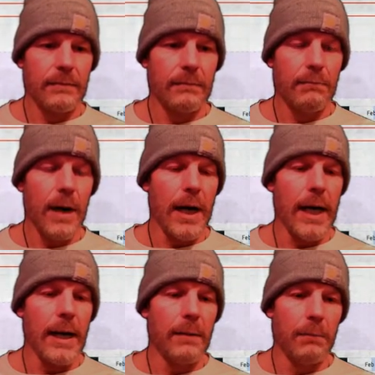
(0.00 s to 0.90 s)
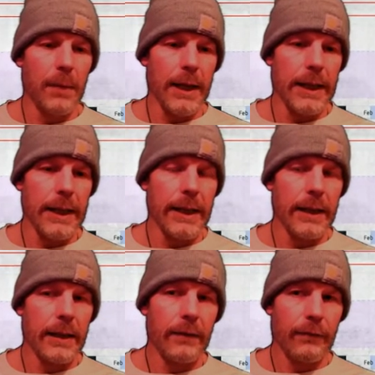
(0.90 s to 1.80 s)
my money
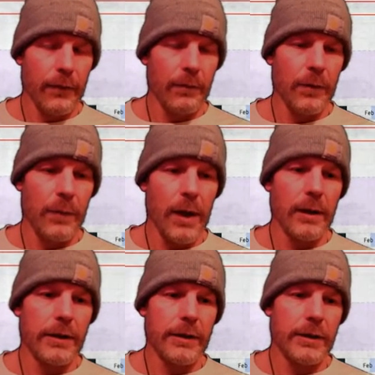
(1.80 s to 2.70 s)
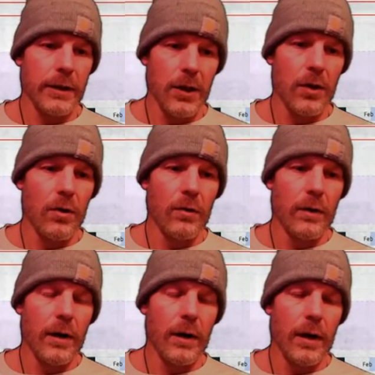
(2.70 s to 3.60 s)
from the March low
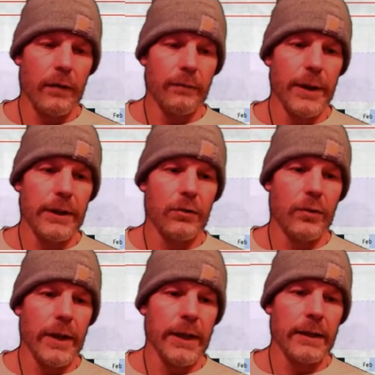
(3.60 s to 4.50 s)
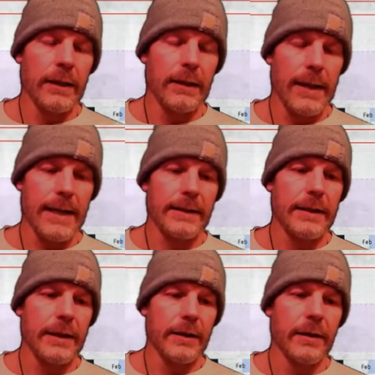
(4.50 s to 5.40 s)
of Bitcoin last
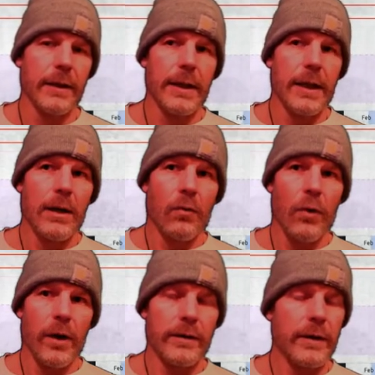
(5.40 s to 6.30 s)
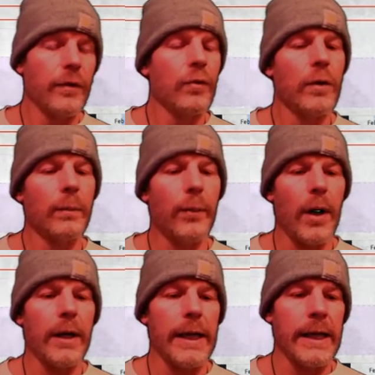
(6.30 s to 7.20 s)
year. Whereas if you would have
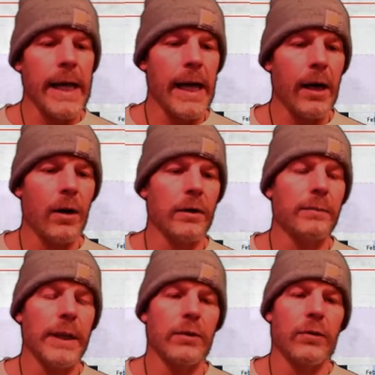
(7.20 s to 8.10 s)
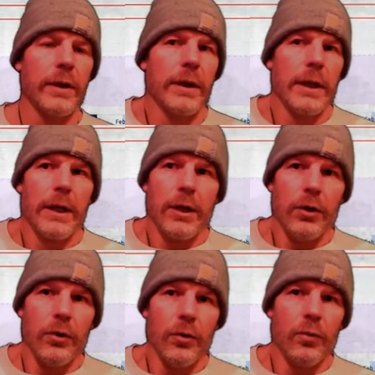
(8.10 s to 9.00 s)
bought and held Bitcoin,
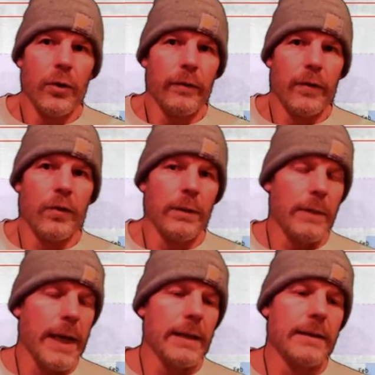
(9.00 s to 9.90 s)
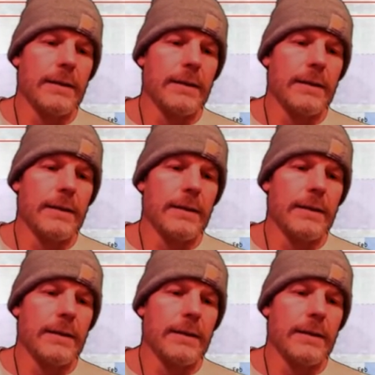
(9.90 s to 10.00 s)
you would have only made